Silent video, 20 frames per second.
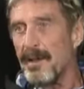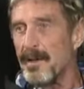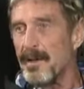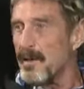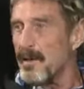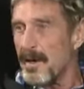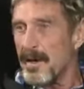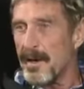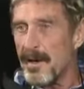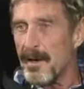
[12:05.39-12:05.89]

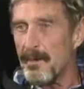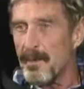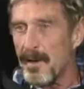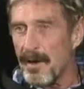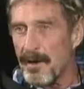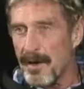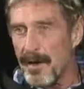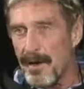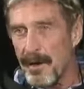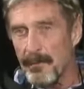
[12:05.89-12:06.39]
You need help,
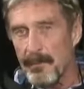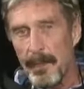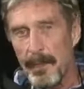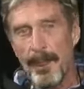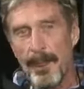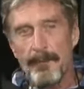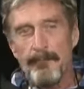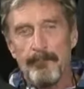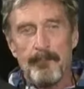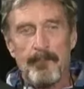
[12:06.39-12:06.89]
I'll help.
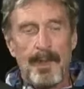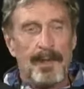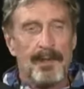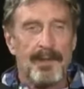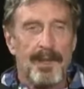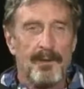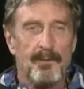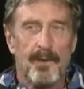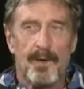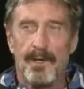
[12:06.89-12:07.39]

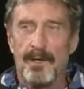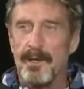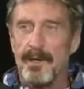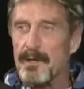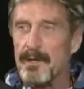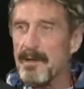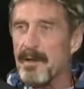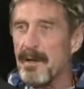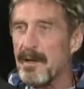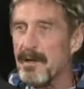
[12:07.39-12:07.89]
Then when it,
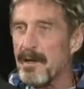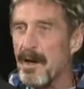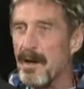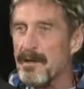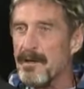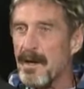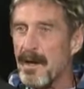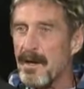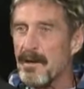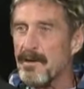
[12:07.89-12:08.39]
it, it
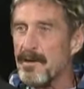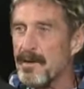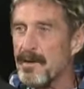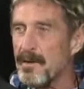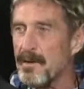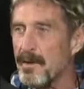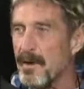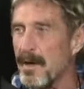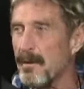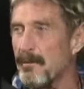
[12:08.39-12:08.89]
got down
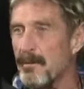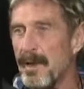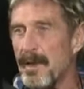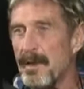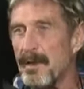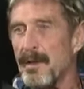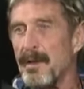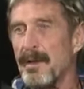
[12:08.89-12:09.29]
to, um,